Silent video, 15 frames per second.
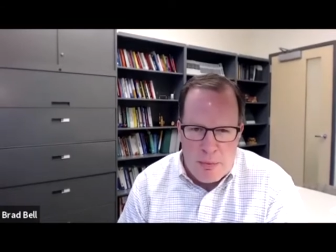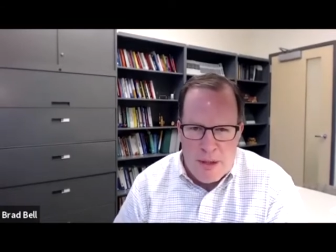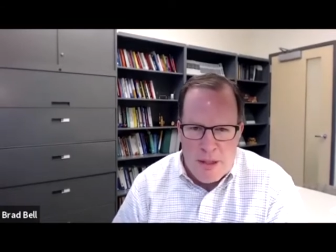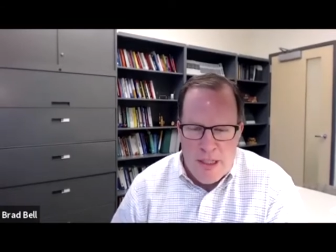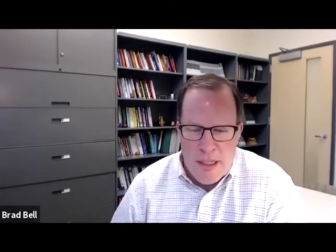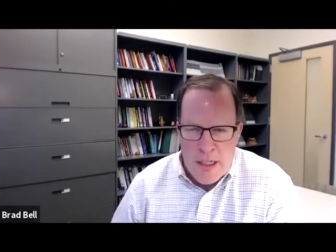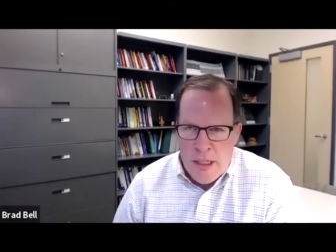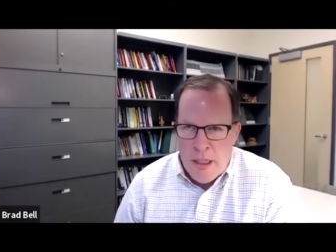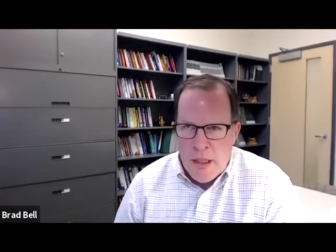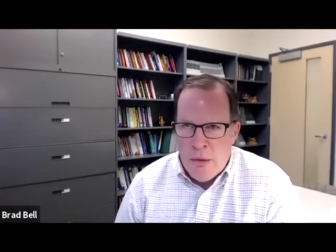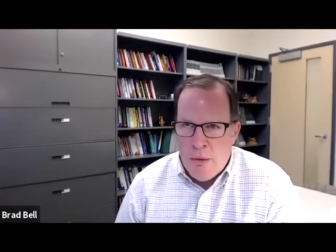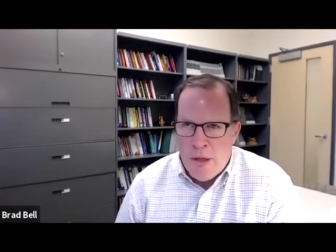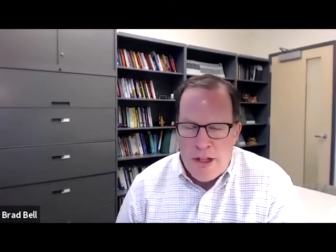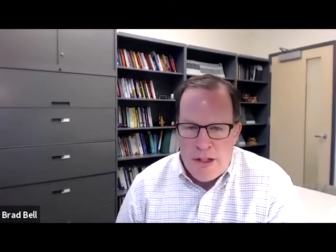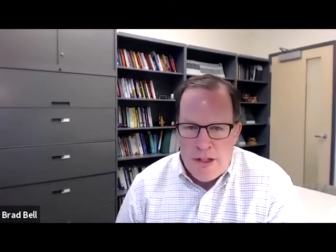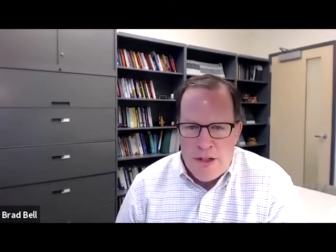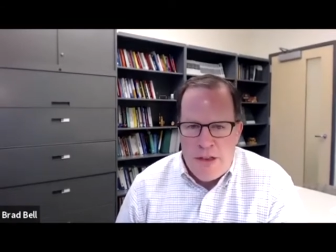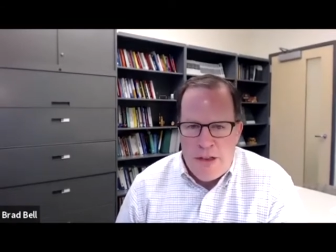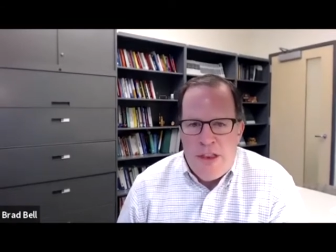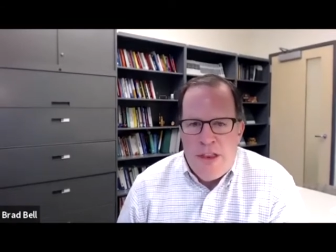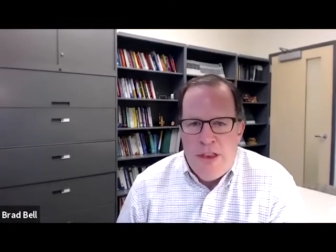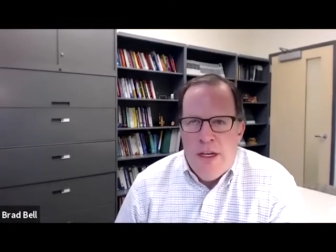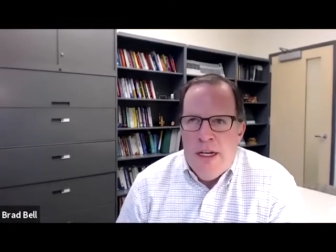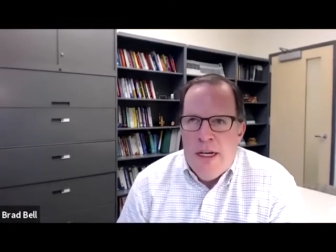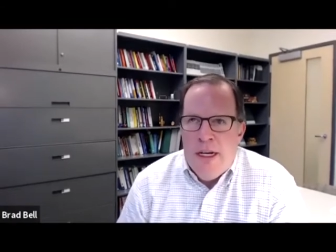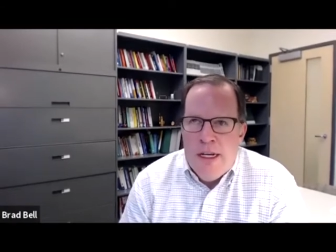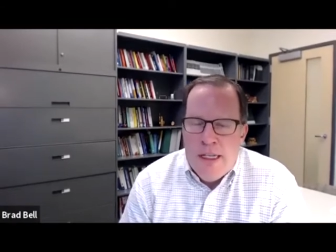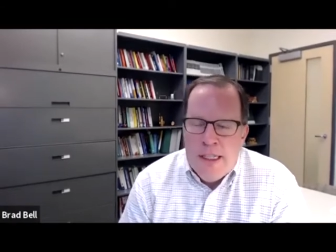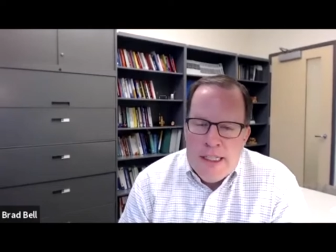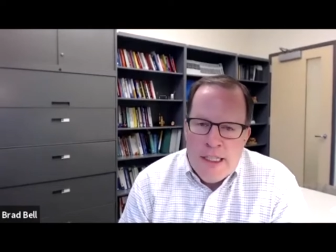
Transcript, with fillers: But what other uh,